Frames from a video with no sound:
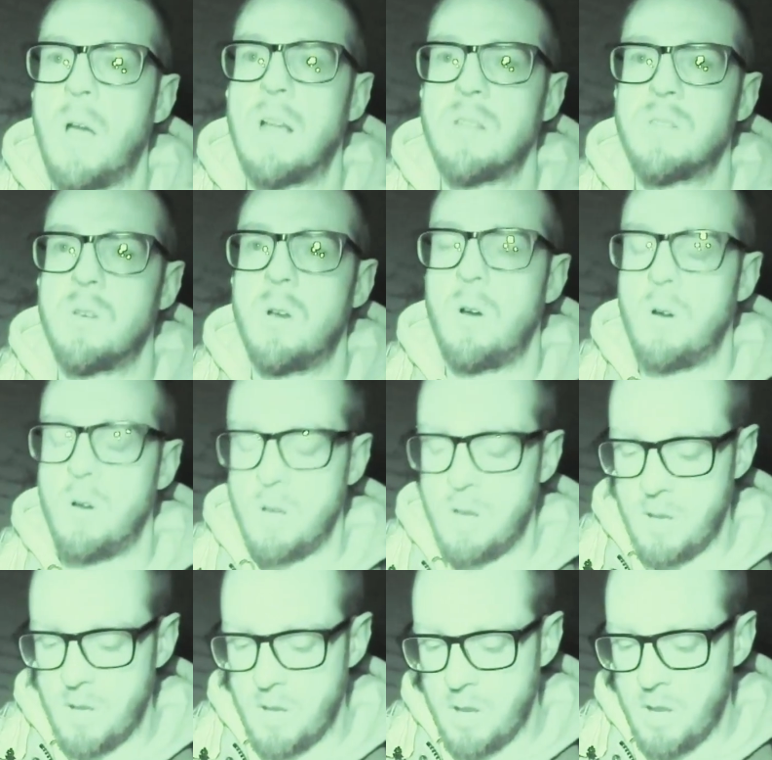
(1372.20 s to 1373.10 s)
That's no.
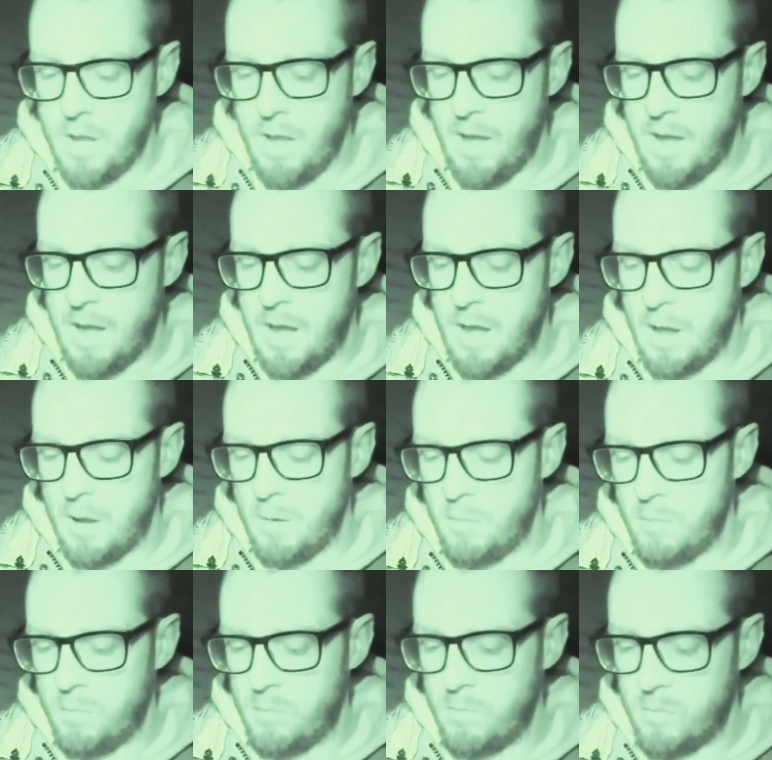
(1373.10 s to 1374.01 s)
It.
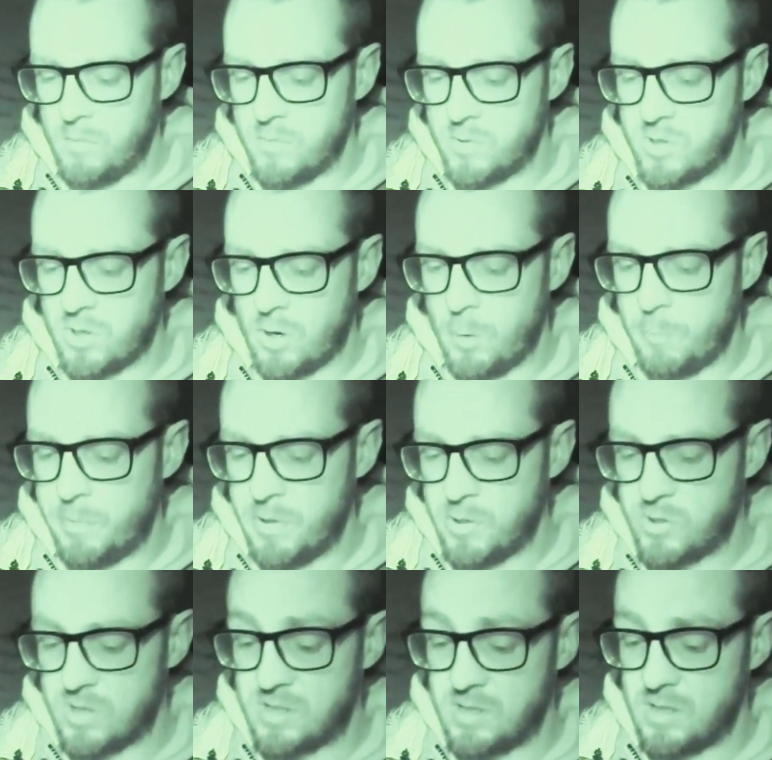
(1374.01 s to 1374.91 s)
Um, so it'd be
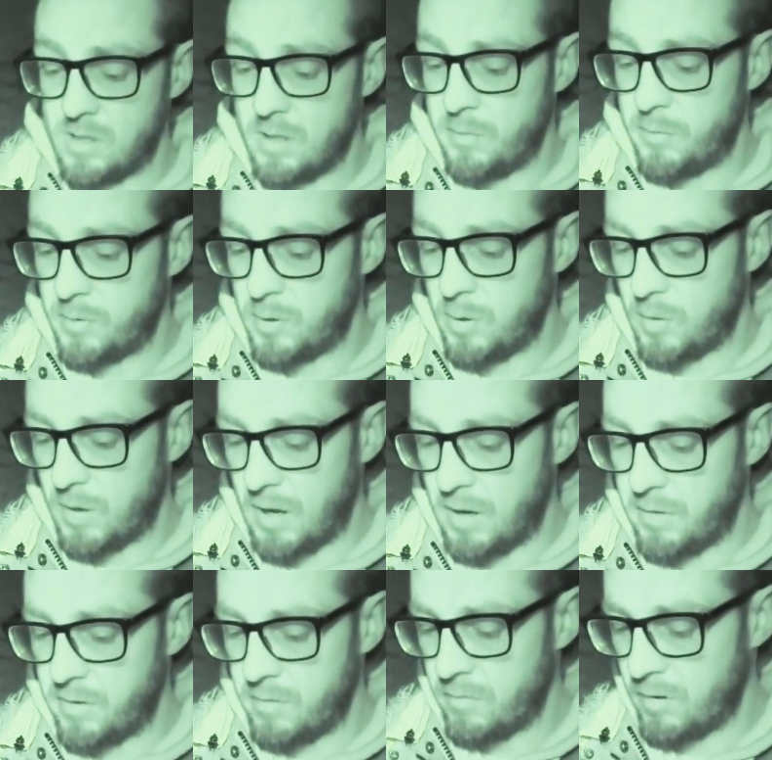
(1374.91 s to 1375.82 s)
interesting if we do get
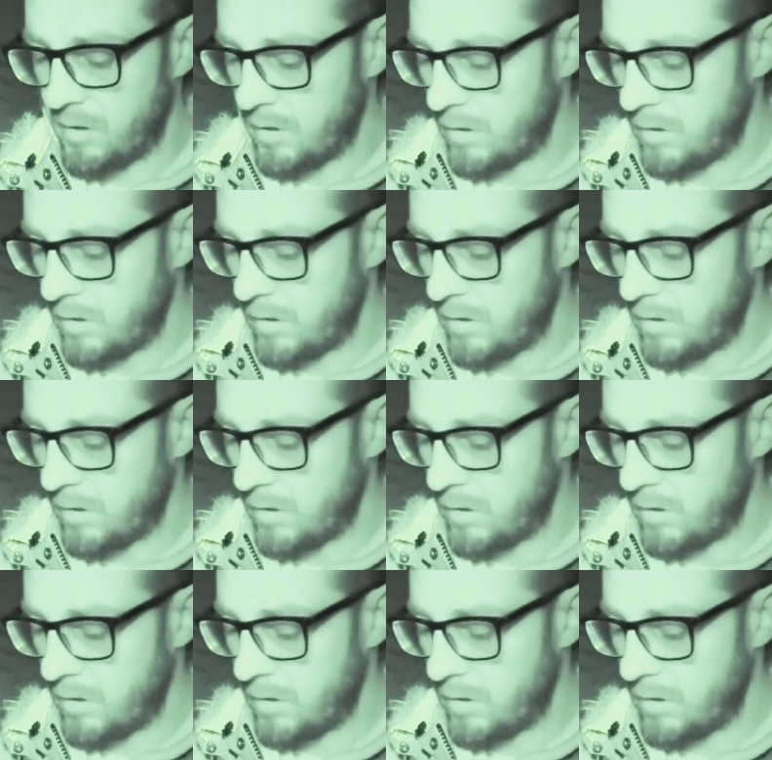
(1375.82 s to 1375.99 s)
anything right